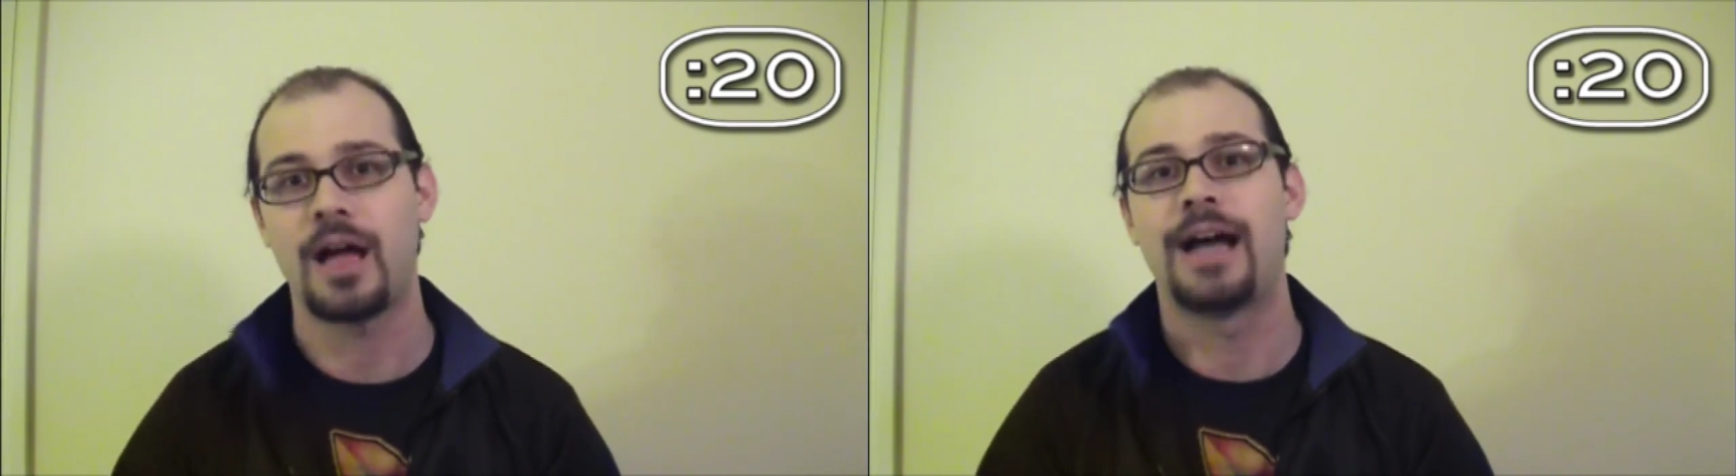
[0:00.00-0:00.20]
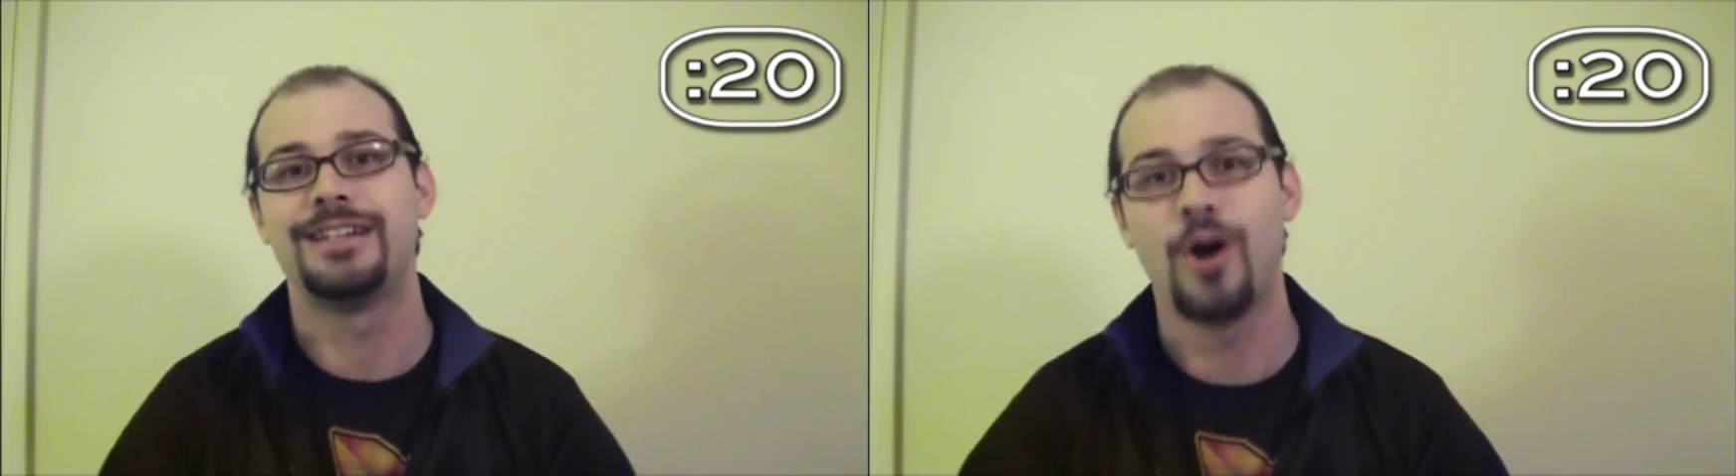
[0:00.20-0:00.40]

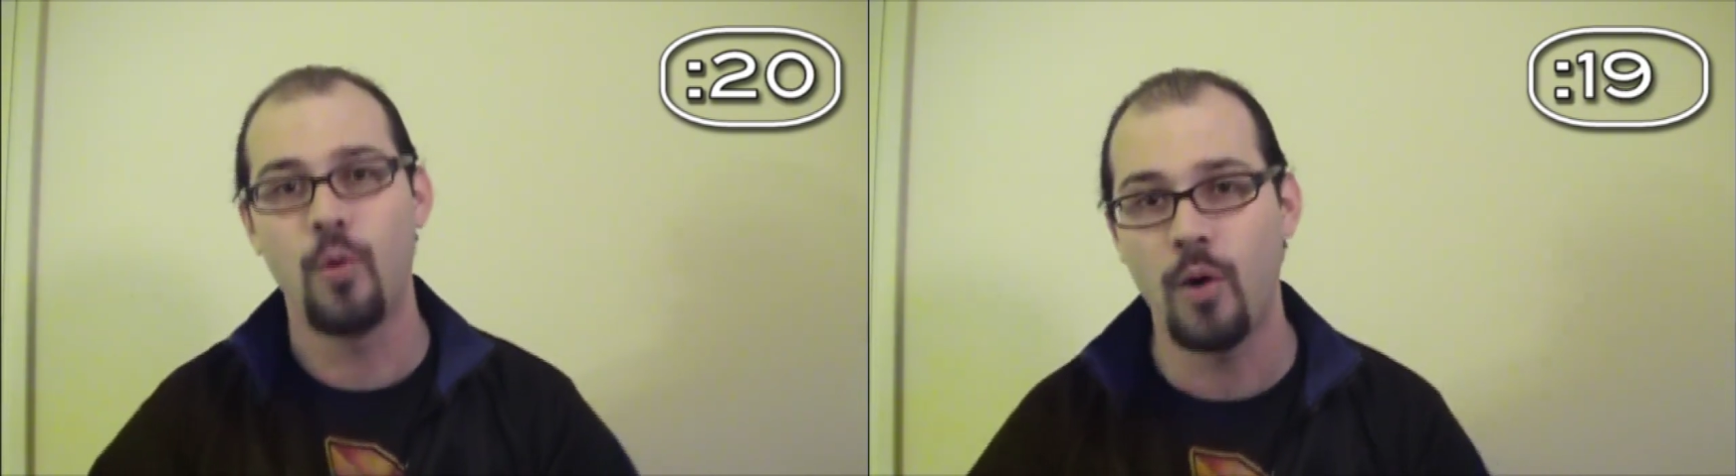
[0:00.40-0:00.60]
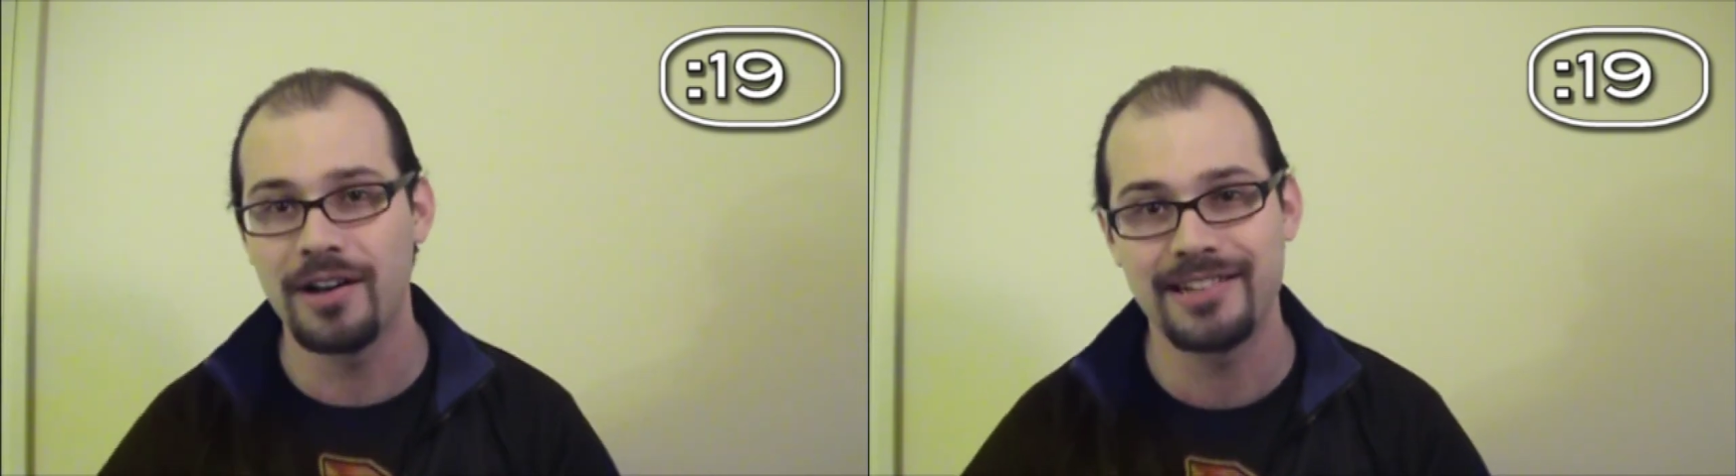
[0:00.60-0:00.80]
I
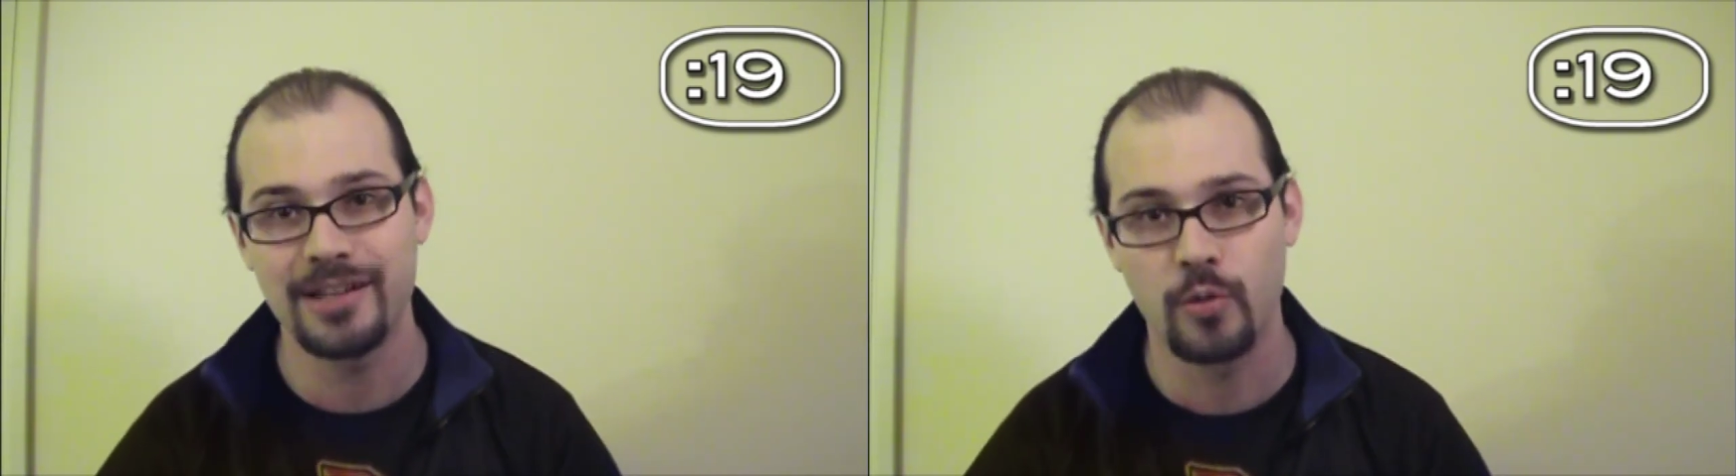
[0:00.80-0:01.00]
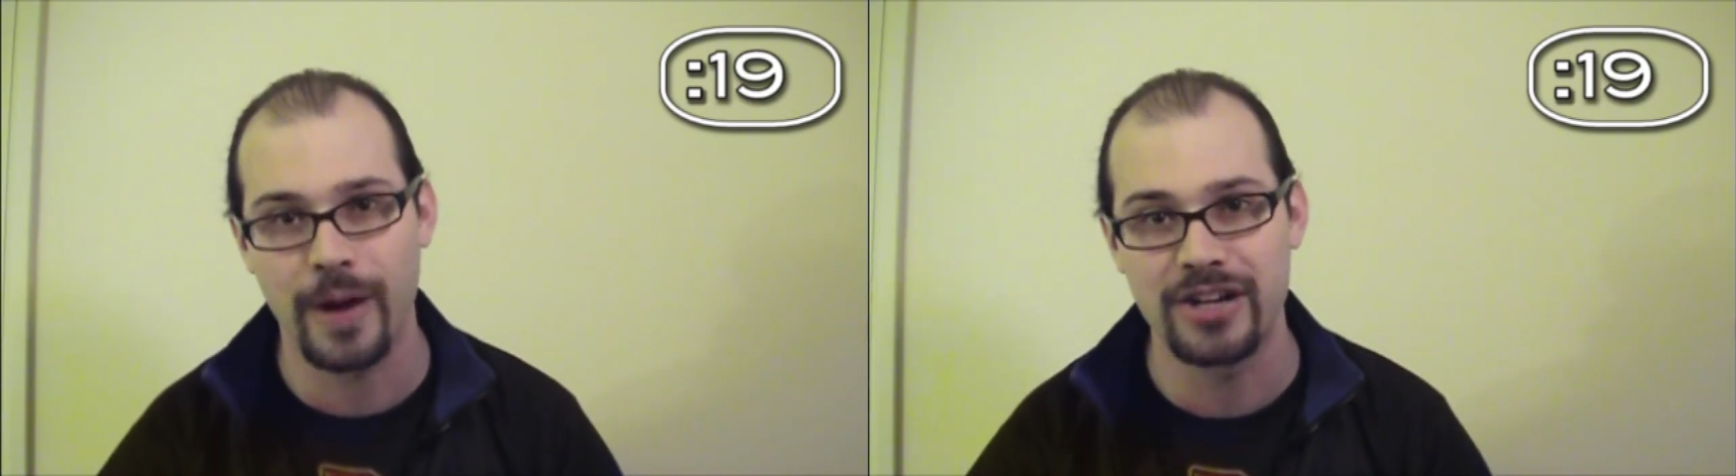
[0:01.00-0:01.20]
don't want to
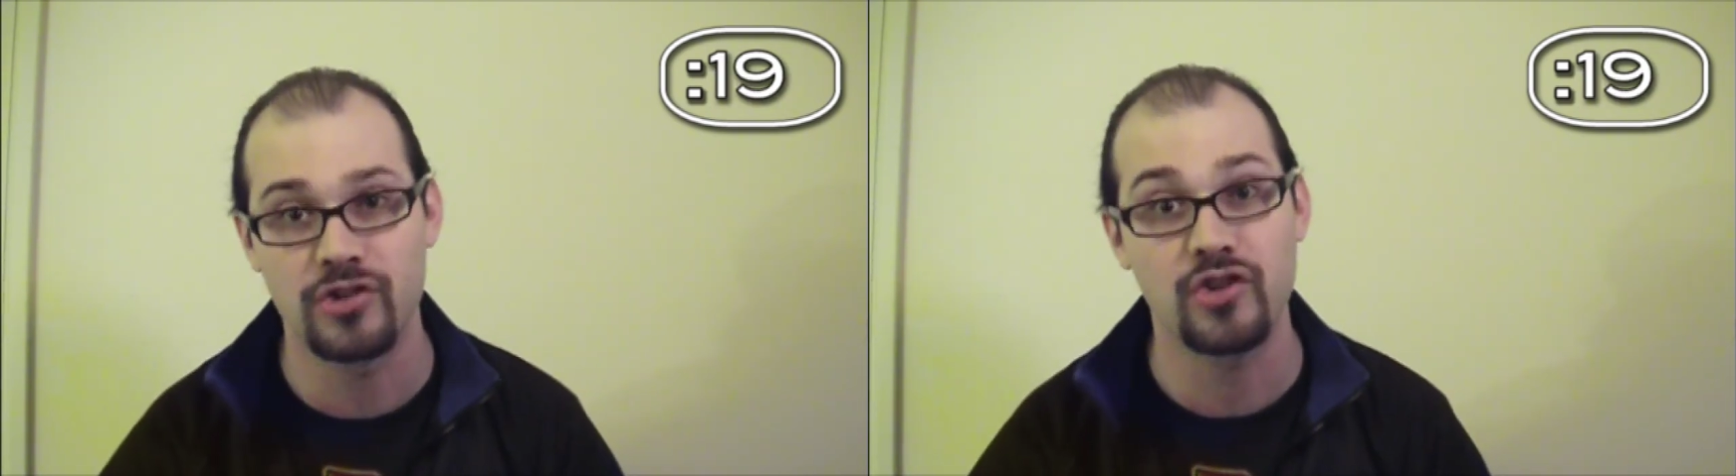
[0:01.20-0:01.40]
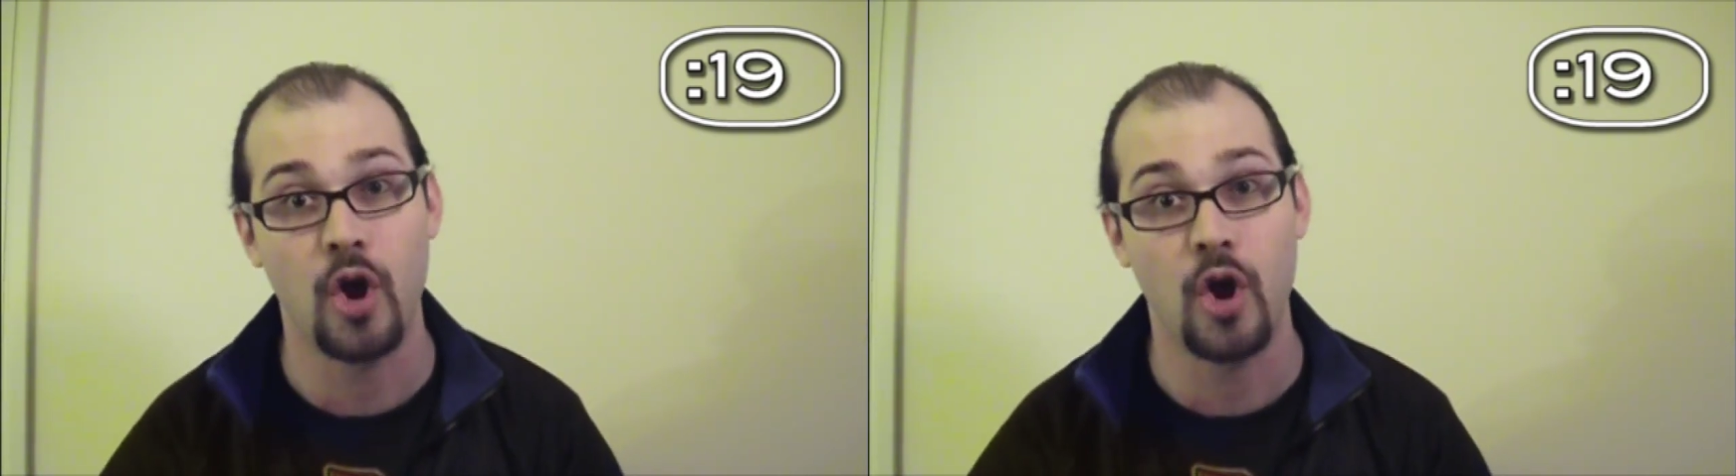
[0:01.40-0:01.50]
see the Rangers